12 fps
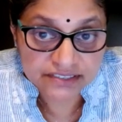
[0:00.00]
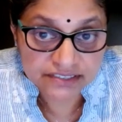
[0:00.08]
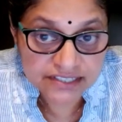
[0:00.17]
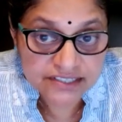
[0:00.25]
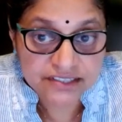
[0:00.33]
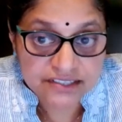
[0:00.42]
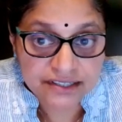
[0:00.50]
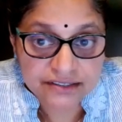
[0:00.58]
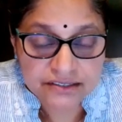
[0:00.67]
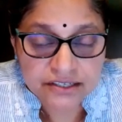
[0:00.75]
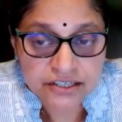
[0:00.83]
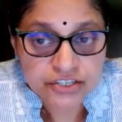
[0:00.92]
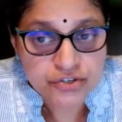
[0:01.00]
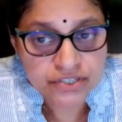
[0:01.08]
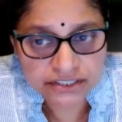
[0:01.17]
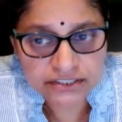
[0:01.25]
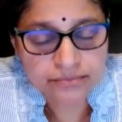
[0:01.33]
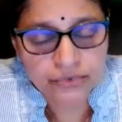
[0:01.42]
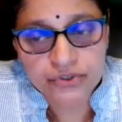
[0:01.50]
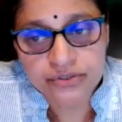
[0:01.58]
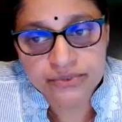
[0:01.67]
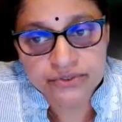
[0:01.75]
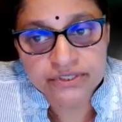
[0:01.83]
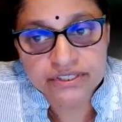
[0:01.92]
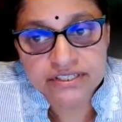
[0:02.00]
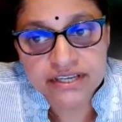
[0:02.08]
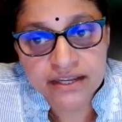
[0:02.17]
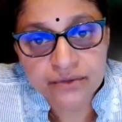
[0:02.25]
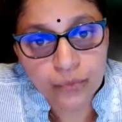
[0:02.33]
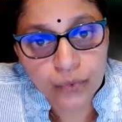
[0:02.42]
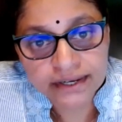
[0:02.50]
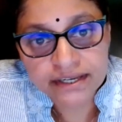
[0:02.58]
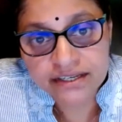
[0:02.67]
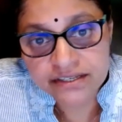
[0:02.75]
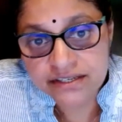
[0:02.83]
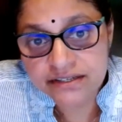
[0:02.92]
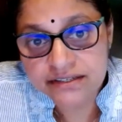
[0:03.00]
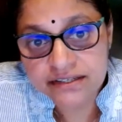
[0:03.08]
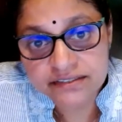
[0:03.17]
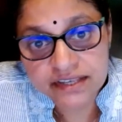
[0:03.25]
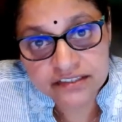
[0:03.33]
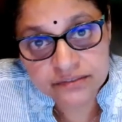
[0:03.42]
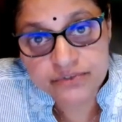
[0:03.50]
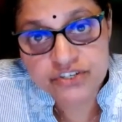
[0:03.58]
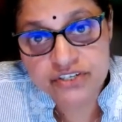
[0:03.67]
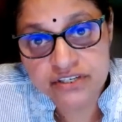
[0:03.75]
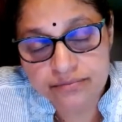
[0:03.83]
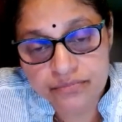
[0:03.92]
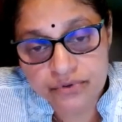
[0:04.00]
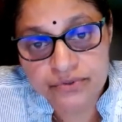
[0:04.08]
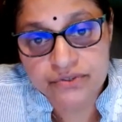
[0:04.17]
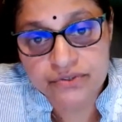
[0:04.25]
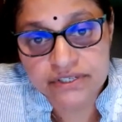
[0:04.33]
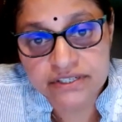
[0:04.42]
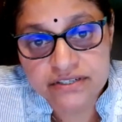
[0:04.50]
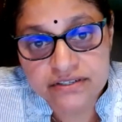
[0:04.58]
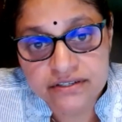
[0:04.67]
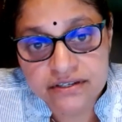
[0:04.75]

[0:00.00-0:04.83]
since then to learn more about it and why India is especially prone to it.